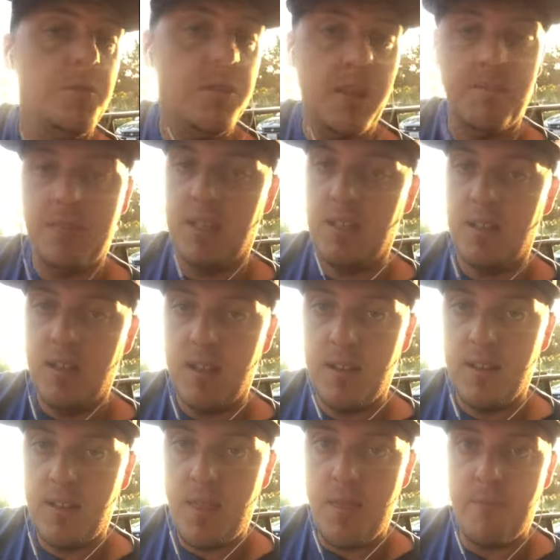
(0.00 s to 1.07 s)
something
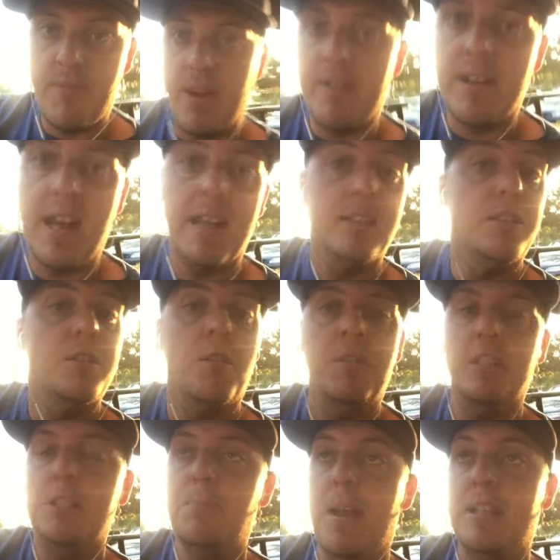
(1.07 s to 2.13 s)
very nice. Don't
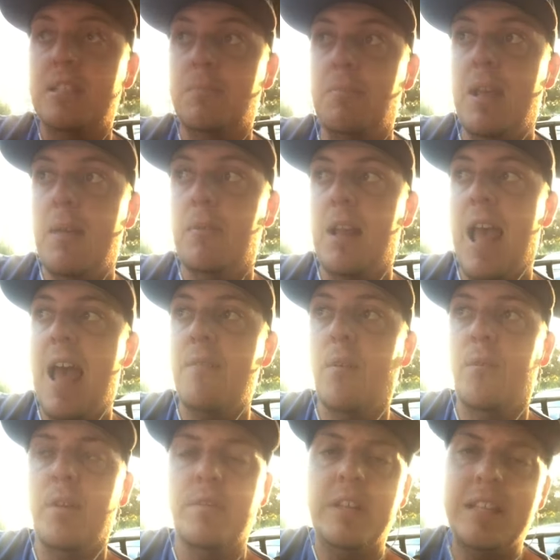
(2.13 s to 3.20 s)
expect to be able to have a
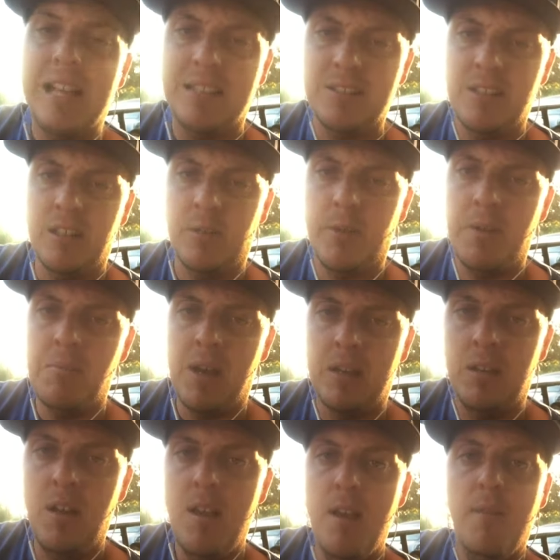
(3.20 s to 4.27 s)
$50,000
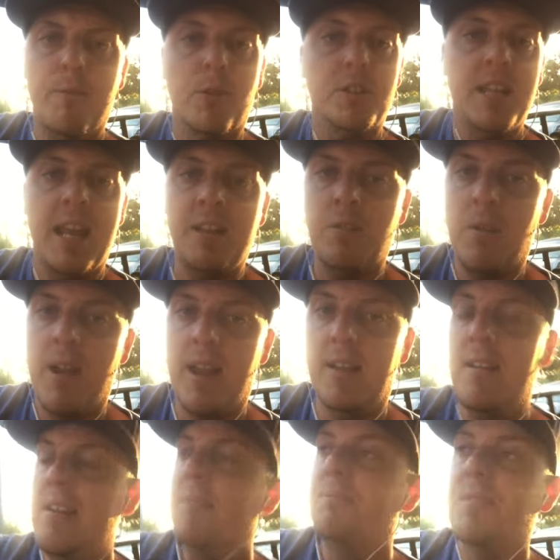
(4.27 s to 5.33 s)
remodel for 10 grand.
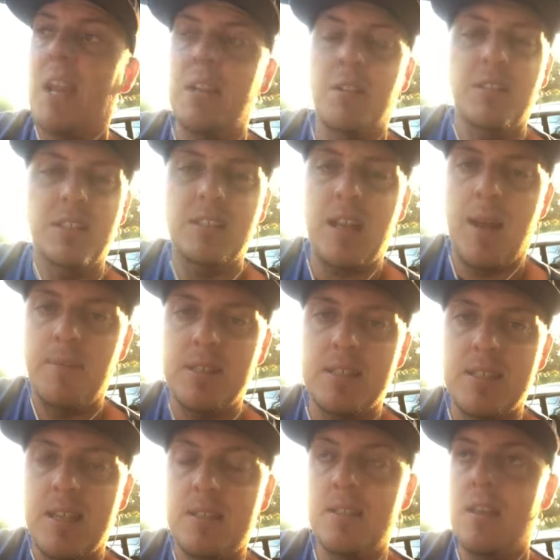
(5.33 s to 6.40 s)
I know that's common
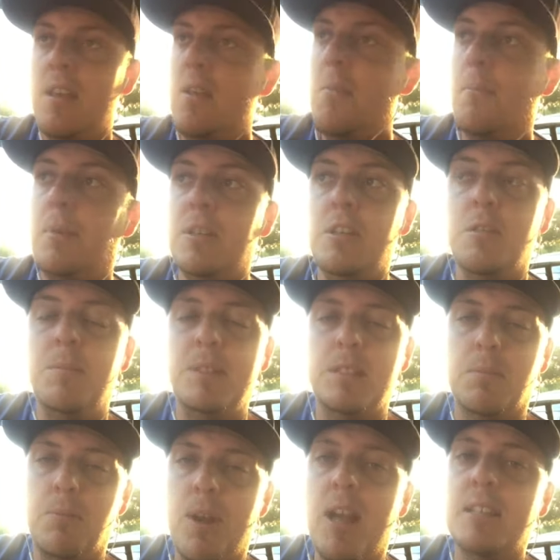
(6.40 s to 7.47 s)
sense, but you'd be
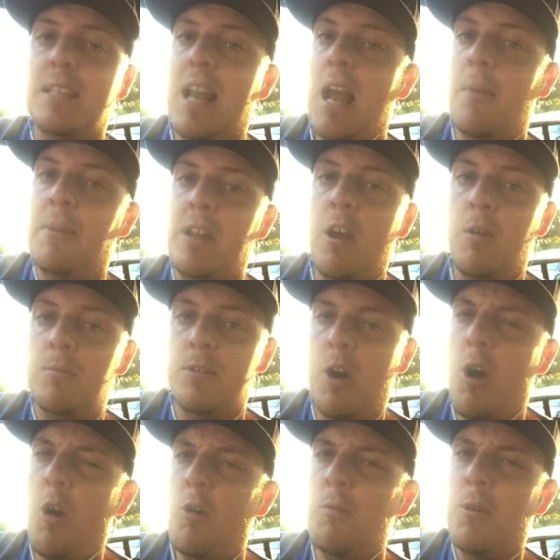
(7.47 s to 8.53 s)
surprised at how many
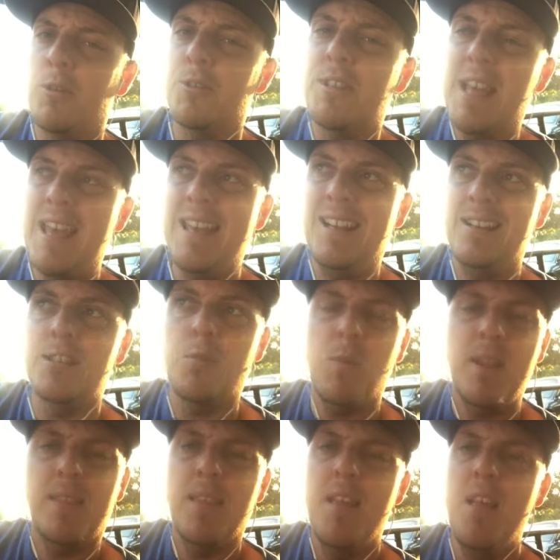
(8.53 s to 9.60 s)
homeowners hit us
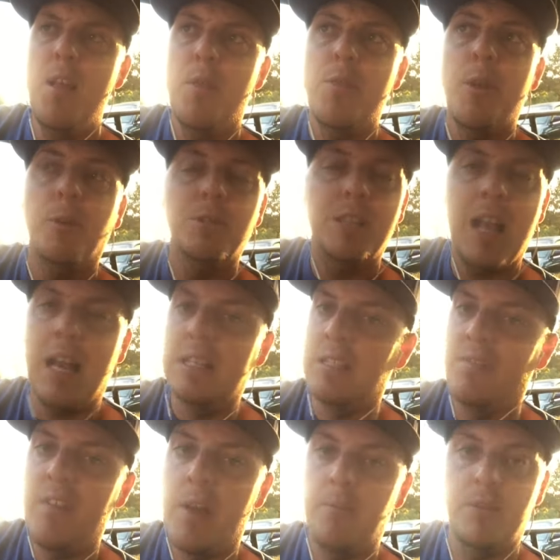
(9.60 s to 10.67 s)
with those kinds
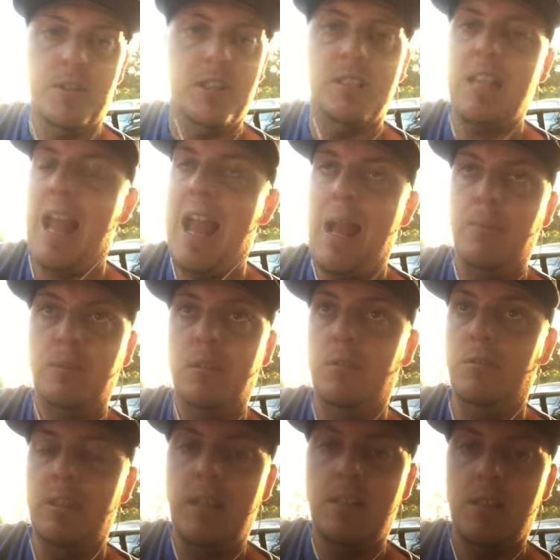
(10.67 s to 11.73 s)
of numbers. It's
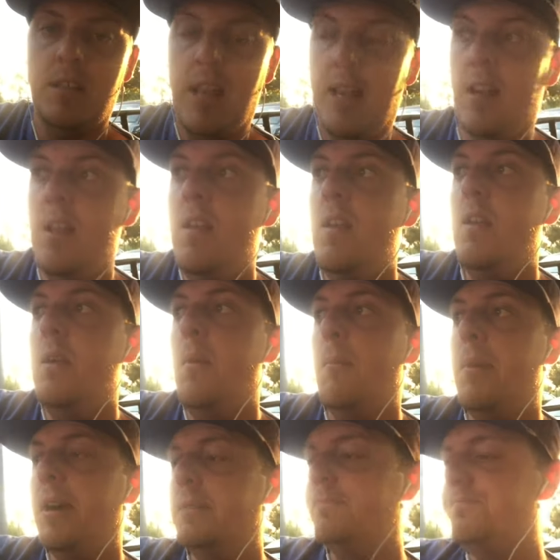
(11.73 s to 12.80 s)
absolutely insane.
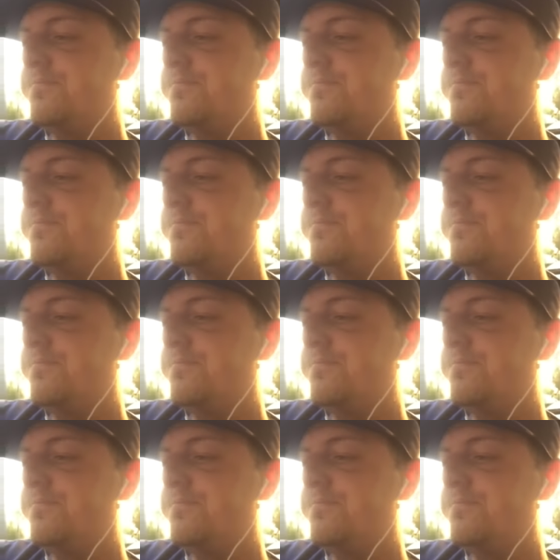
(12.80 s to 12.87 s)
But